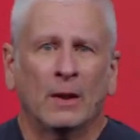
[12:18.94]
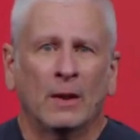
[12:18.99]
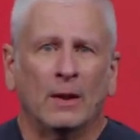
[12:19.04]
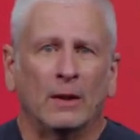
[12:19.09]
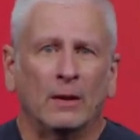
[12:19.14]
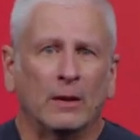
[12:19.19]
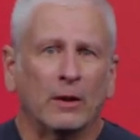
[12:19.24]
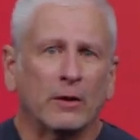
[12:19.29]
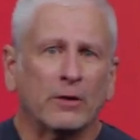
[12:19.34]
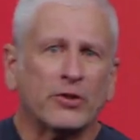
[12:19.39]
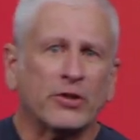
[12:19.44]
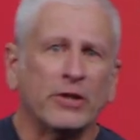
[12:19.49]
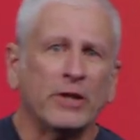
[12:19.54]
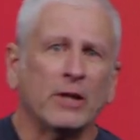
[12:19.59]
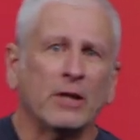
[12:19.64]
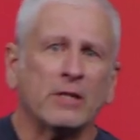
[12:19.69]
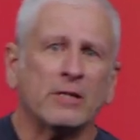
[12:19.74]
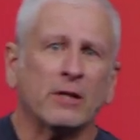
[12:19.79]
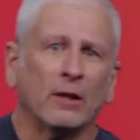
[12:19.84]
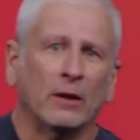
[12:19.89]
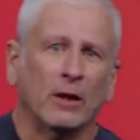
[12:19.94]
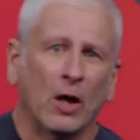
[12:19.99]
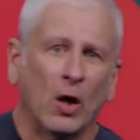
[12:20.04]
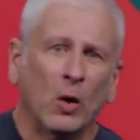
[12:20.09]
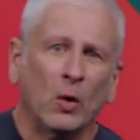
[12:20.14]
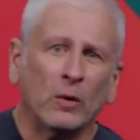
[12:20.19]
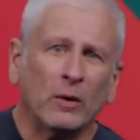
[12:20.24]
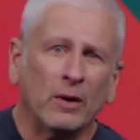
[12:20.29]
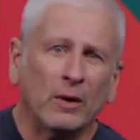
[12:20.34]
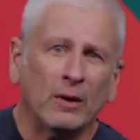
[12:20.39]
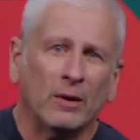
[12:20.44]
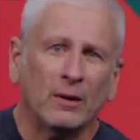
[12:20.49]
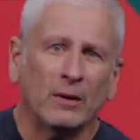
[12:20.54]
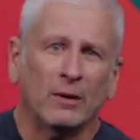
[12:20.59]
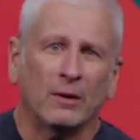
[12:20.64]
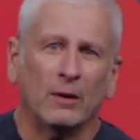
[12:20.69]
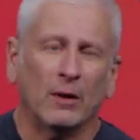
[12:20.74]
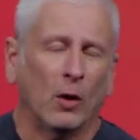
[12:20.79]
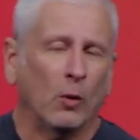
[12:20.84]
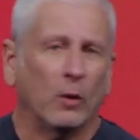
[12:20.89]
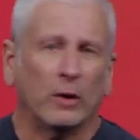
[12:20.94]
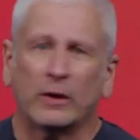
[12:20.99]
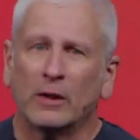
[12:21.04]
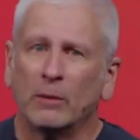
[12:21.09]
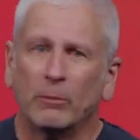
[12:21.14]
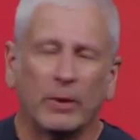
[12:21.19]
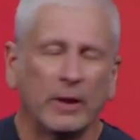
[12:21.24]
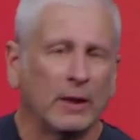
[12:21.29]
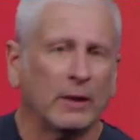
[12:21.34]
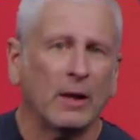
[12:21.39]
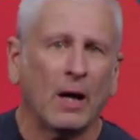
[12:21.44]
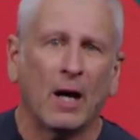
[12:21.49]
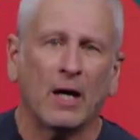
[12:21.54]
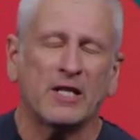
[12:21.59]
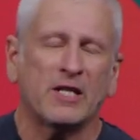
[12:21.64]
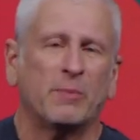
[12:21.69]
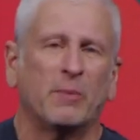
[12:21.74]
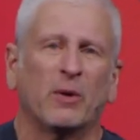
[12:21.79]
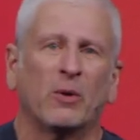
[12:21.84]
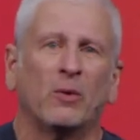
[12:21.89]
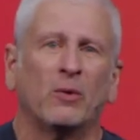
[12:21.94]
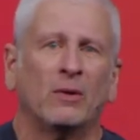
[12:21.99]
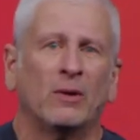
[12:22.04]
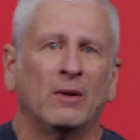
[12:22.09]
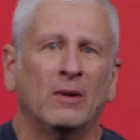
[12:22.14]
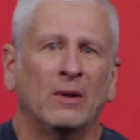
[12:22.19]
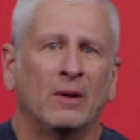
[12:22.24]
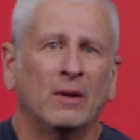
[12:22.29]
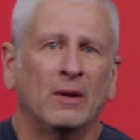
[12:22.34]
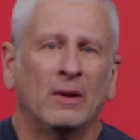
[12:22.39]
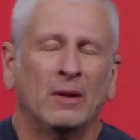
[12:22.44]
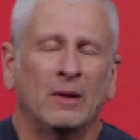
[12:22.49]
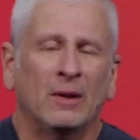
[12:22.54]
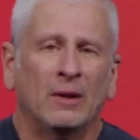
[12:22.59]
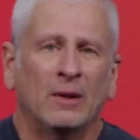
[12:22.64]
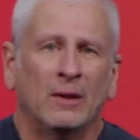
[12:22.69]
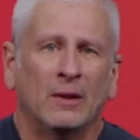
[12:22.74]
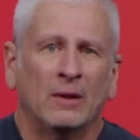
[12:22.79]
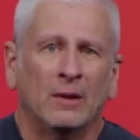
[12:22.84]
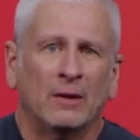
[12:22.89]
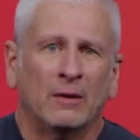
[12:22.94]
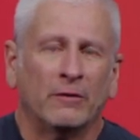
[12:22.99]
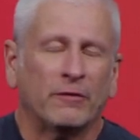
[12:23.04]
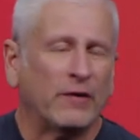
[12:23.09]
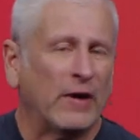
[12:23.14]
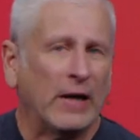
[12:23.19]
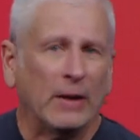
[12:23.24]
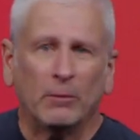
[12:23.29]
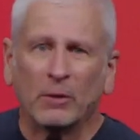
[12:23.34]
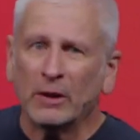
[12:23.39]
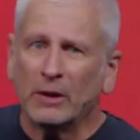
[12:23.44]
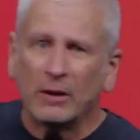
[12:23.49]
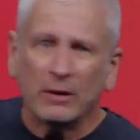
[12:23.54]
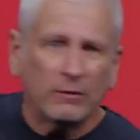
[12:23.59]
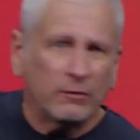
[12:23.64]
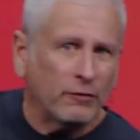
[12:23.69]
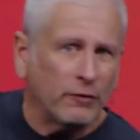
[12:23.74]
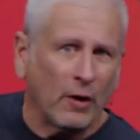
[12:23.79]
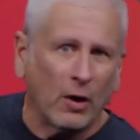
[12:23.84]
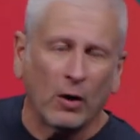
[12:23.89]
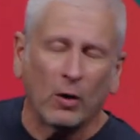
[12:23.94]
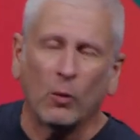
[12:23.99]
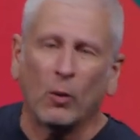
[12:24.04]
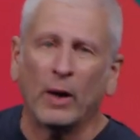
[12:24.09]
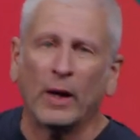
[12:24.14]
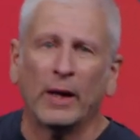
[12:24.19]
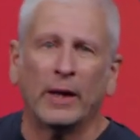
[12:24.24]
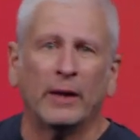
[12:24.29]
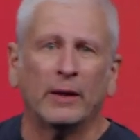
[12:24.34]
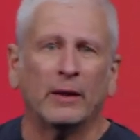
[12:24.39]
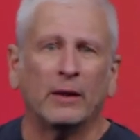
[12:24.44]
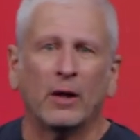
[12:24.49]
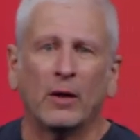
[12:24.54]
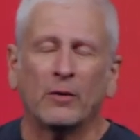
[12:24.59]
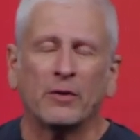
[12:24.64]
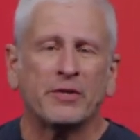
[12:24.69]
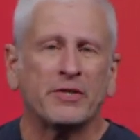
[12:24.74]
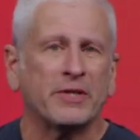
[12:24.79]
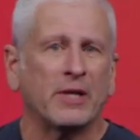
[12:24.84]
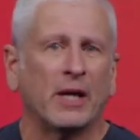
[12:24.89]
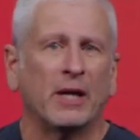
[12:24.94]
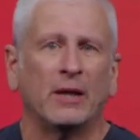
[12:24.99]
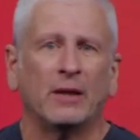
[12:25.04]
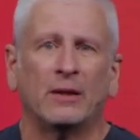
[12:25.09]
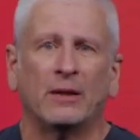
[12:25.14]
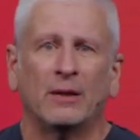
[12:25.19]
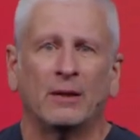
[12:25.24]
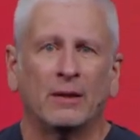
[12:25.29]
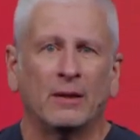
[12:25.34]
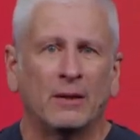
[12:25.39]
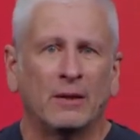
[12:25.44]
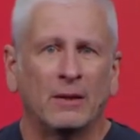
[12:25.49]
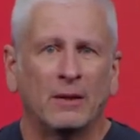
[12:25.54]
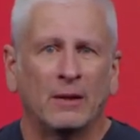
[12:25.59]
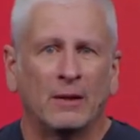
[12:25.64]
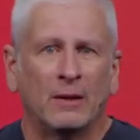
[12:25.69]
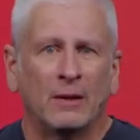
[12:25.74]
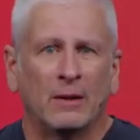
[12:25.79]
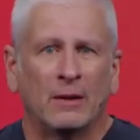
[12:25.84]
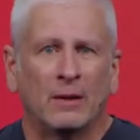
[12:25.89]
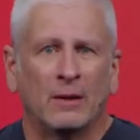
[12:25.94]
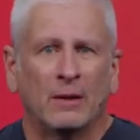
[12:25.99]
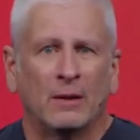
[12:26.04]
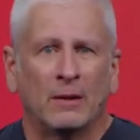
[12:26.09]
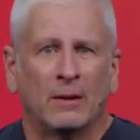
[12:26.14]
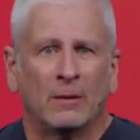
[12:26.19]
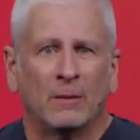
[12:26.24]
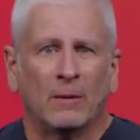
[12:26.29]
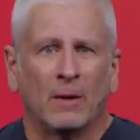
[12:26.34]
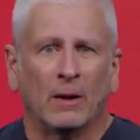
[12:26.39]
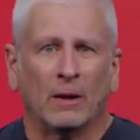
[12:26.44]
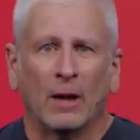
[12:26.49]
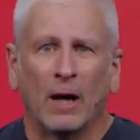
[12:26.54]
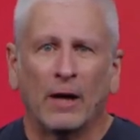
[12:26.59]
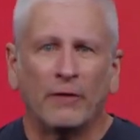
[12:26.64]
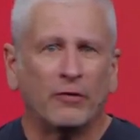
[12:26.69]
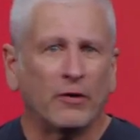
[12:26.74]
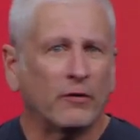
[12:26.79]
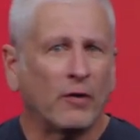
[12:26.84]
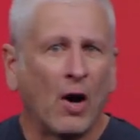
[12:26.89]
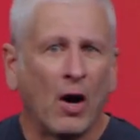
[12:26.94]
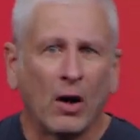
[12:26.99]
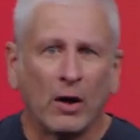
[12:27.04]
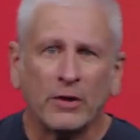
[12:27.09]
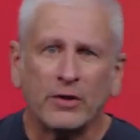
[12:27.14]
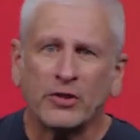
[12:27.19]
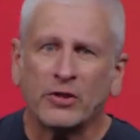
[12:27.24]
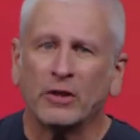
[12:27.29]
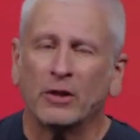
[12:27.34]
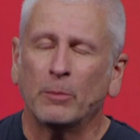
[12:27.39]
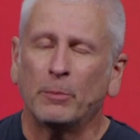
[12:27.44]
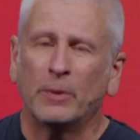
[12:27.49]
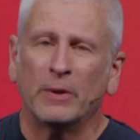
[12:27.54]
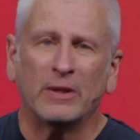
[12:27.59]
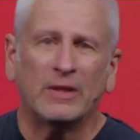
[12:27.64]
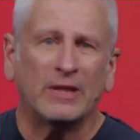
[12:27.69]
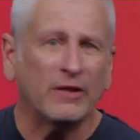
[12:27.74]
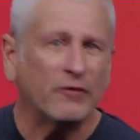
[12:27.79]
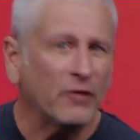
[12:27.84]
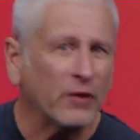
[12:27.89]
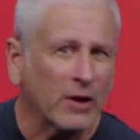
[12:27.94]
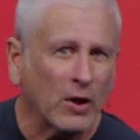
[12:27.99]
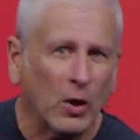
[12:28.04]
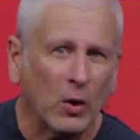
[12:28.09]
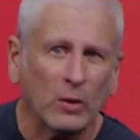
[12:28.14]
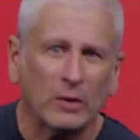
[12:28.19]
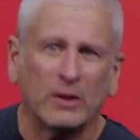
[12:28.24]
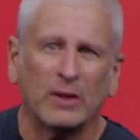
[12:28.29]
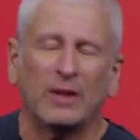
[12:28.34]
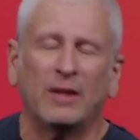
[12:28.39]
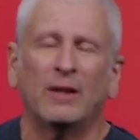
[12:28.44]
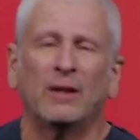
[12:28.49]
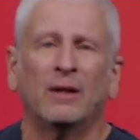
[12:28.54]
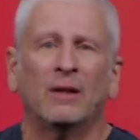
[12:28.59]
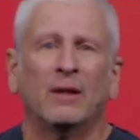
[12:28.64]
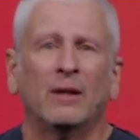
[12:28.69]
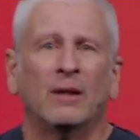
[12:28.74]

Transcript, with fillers: And there she is alone, no one can be in the hospital, family far away in another state, a life of hardship and difficulty,